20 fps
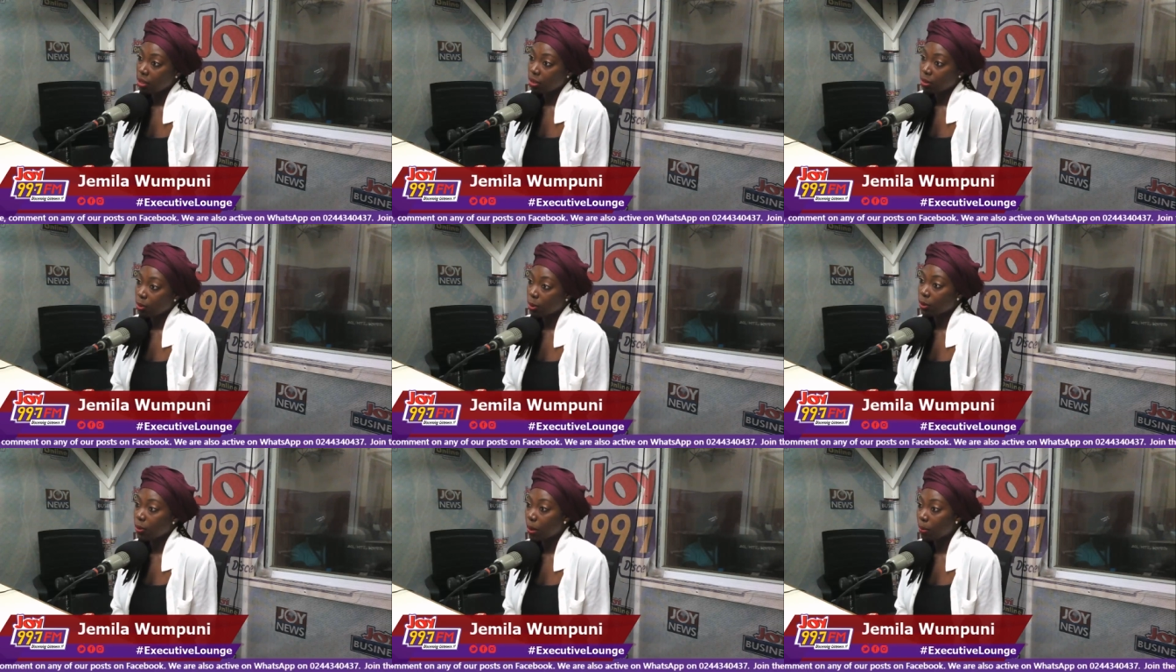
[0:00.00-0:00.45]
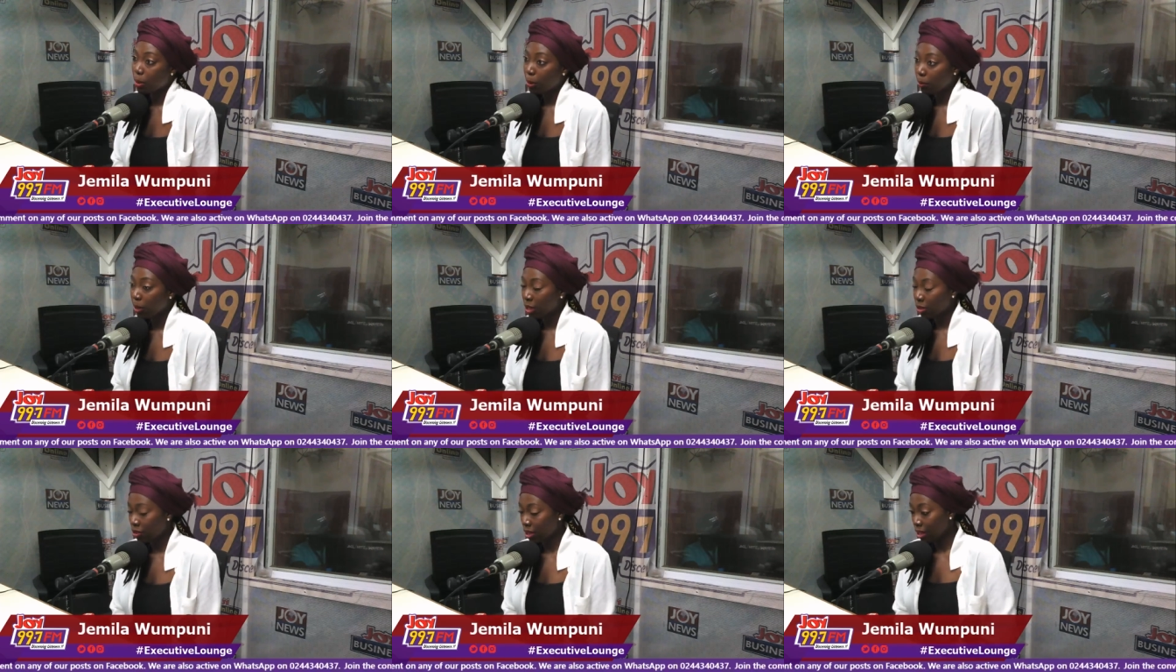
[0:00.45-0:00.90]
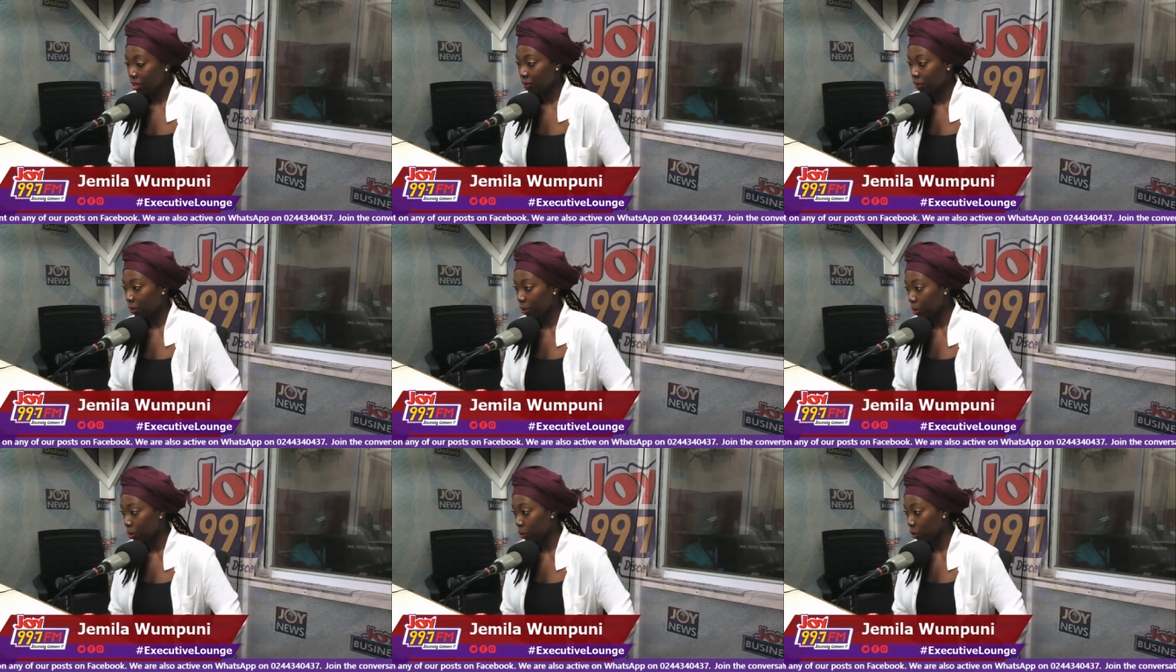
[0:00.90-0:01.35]
So, what do I mean by
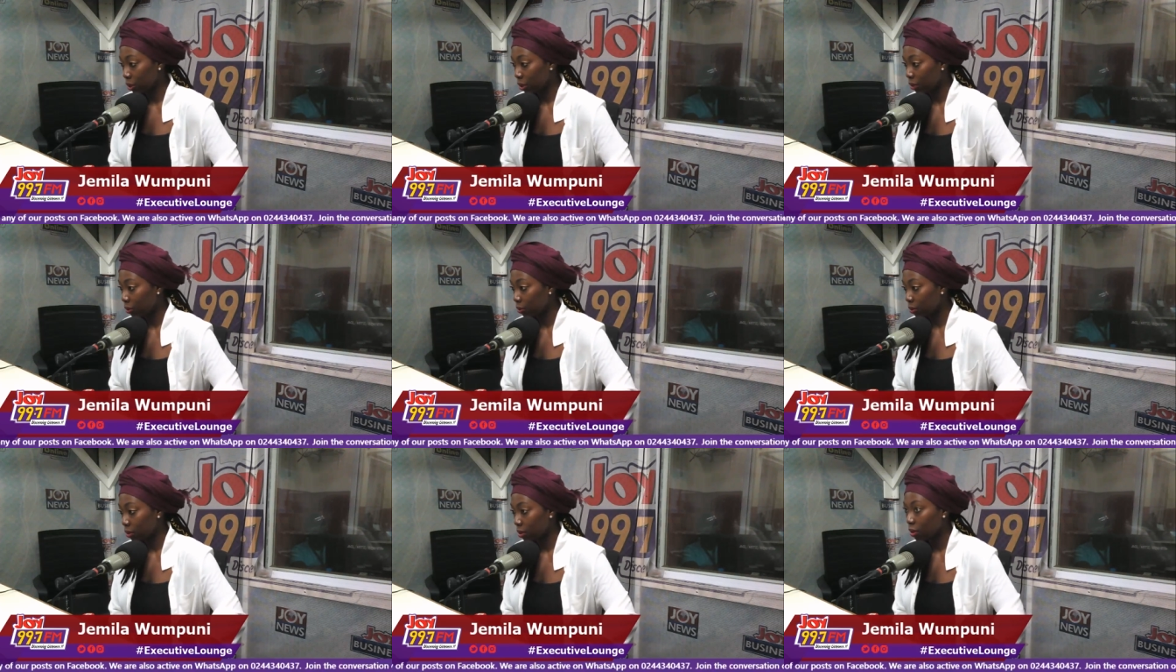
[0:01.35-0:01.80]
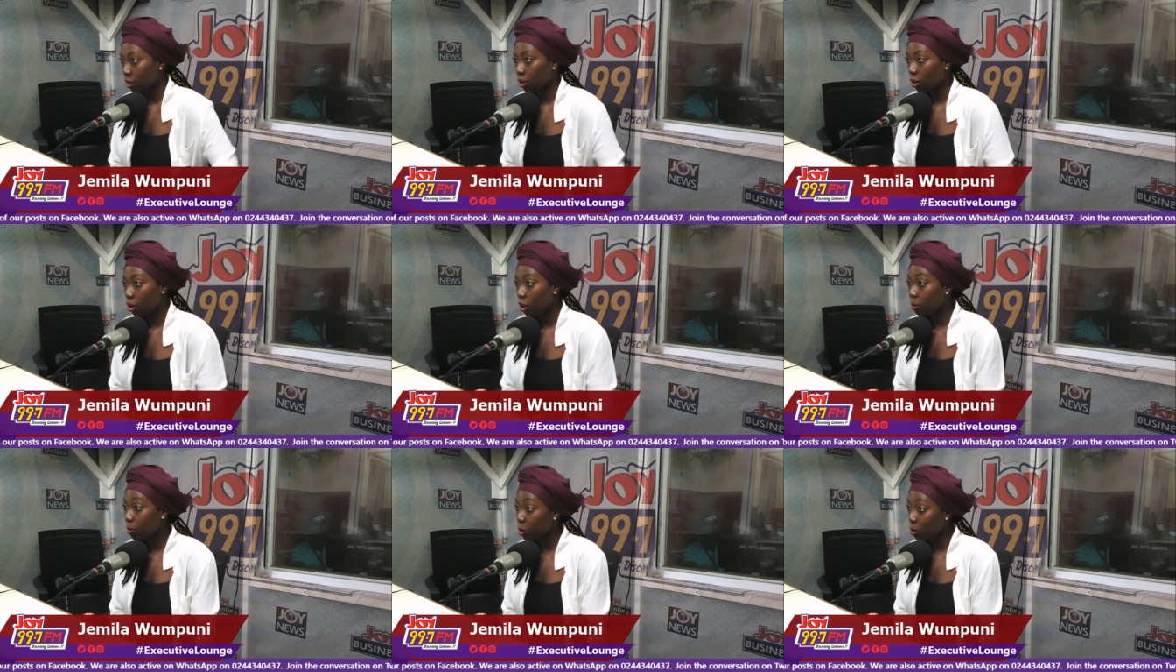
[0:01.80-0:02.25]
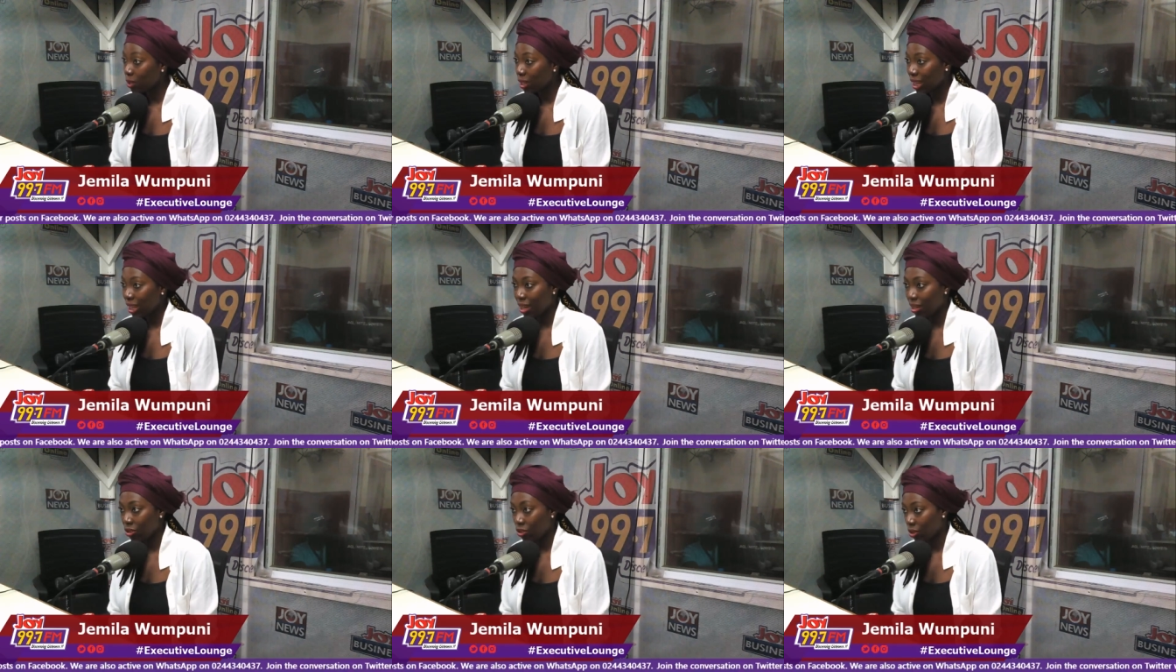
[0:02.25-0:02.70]
transferable skills?
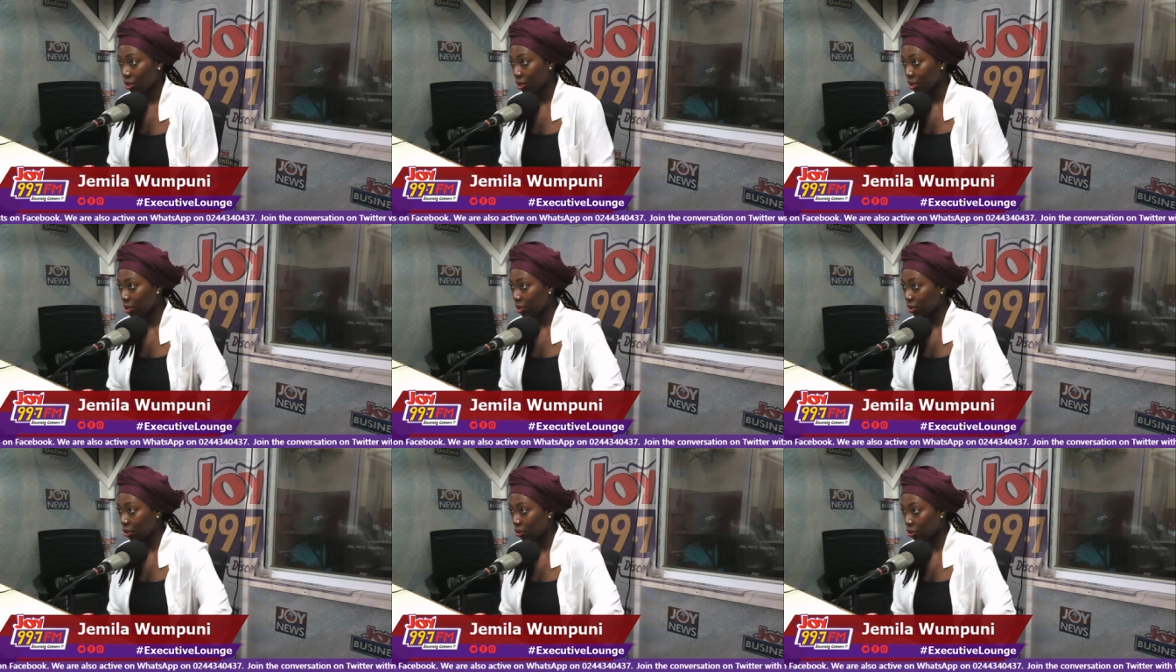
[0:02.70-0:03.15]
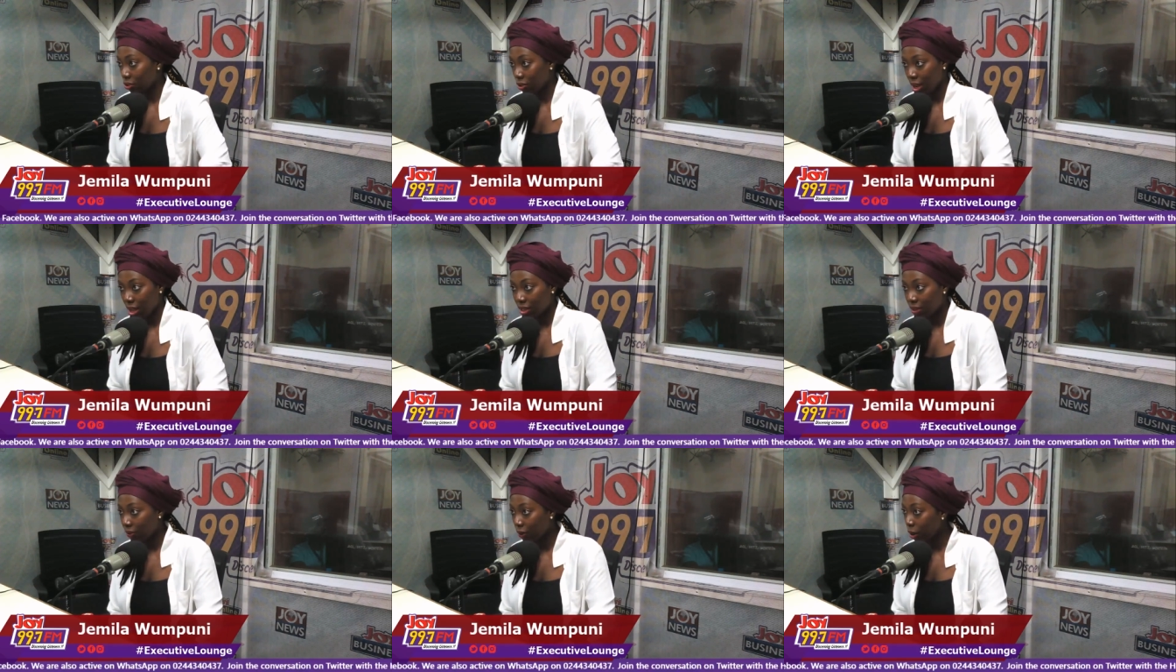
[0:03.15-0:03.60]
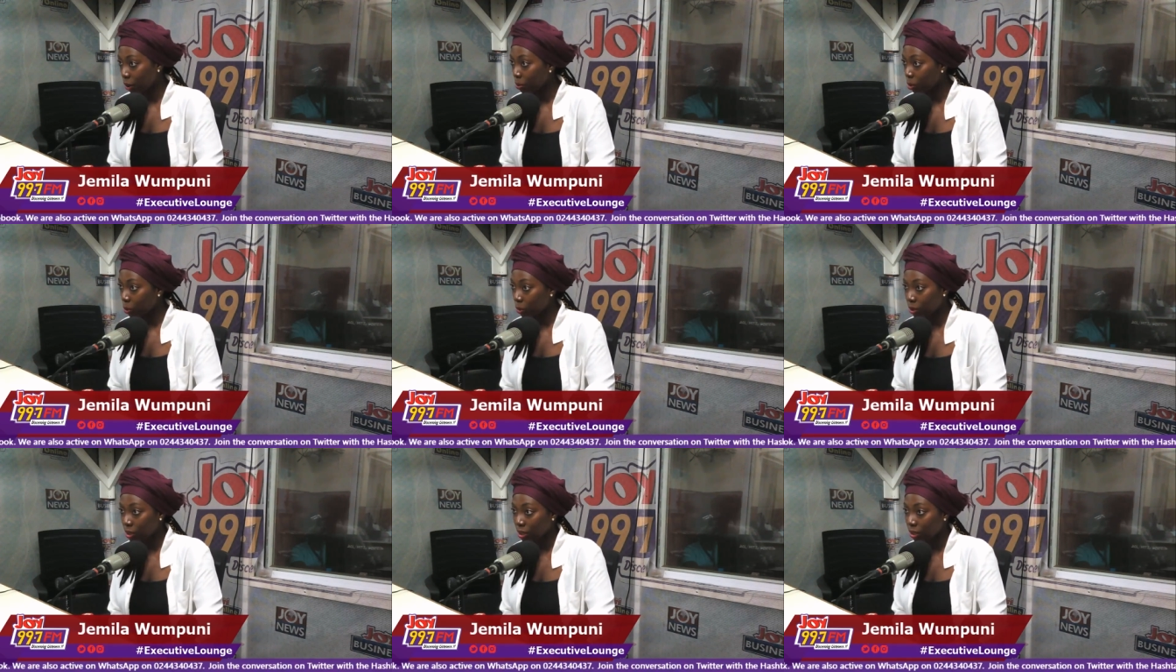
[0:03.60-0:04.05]
Communication is a
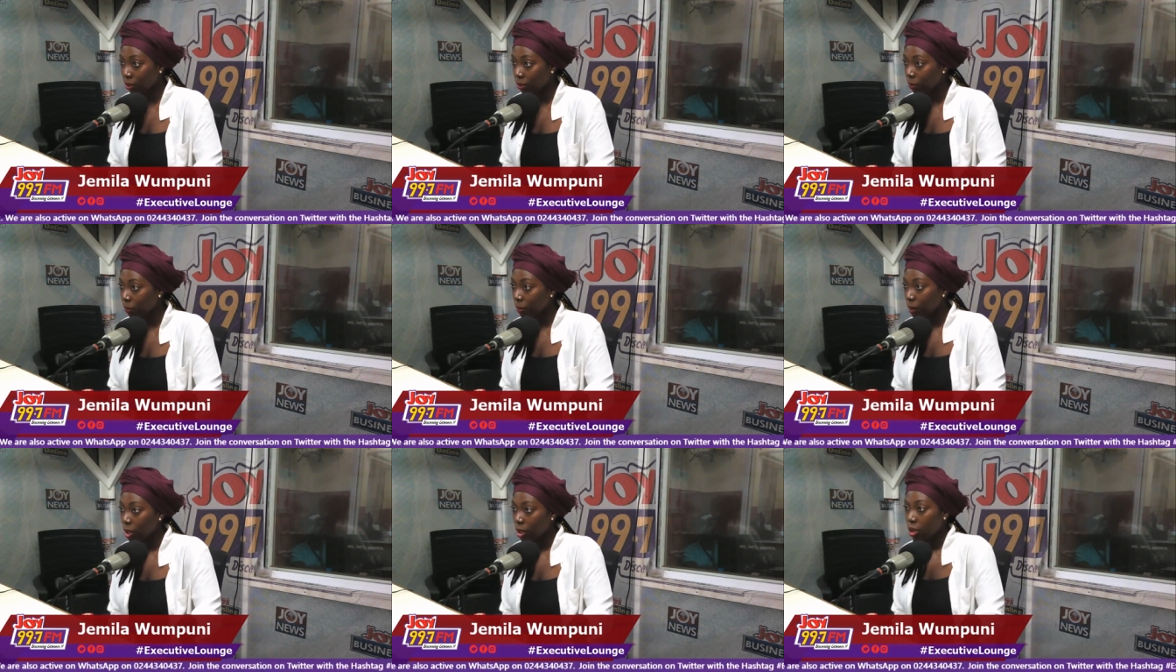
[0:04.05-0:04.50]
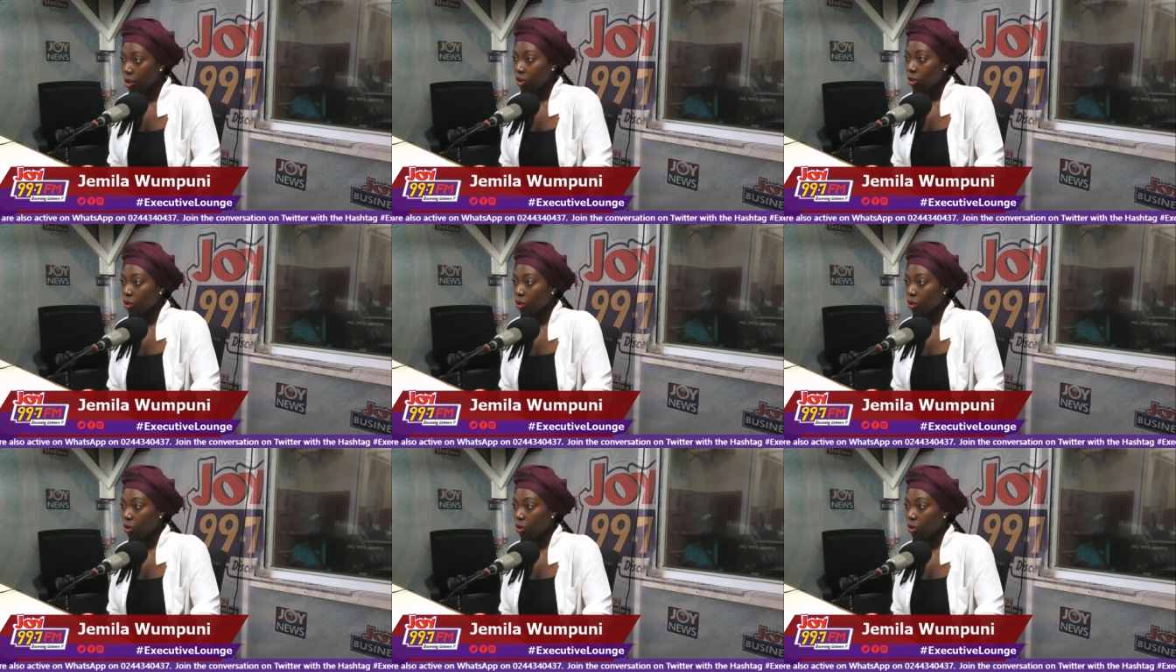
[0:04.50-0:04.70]
transferable skill. Mm-hmm.